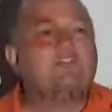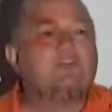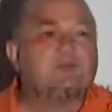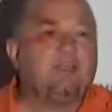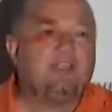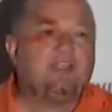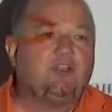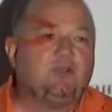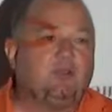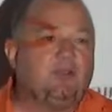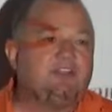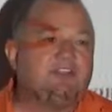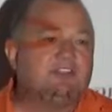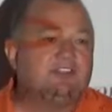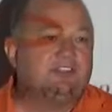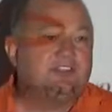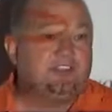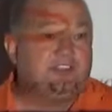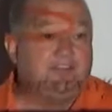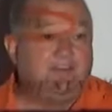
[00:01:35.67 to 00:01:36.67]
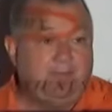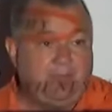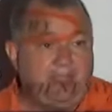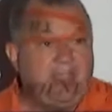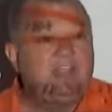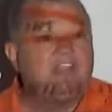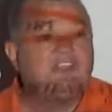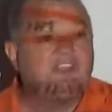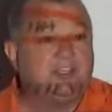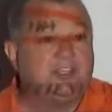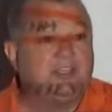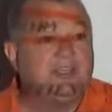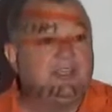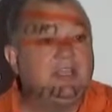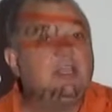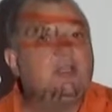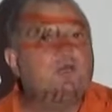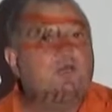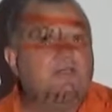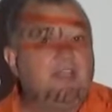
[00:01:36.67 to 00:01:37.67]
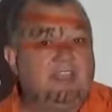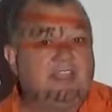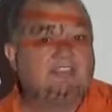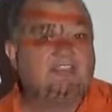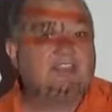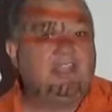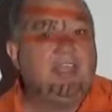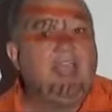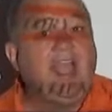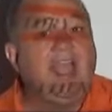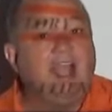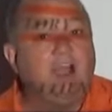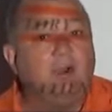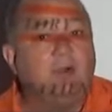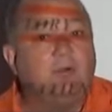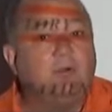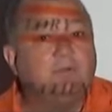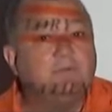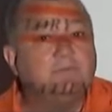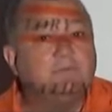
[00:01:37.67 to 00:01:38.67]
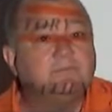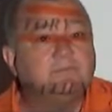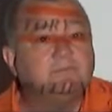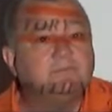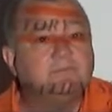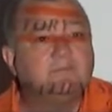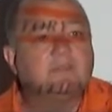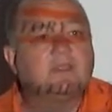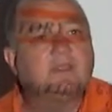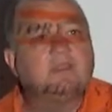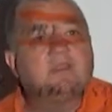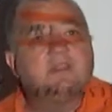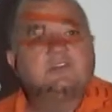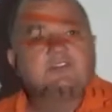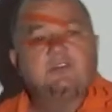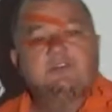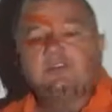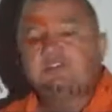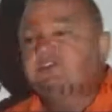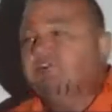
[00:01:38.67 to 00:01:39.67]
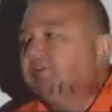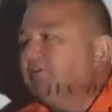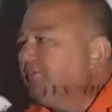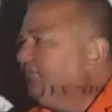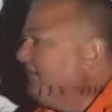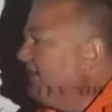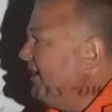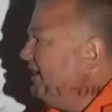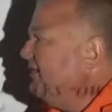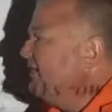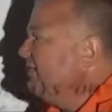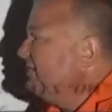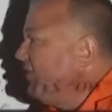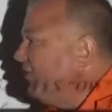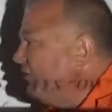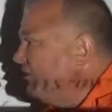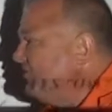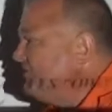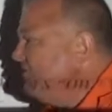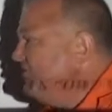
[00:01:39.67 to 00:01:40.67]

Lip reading: the right questions of a patient when they say ow? So that you can find the target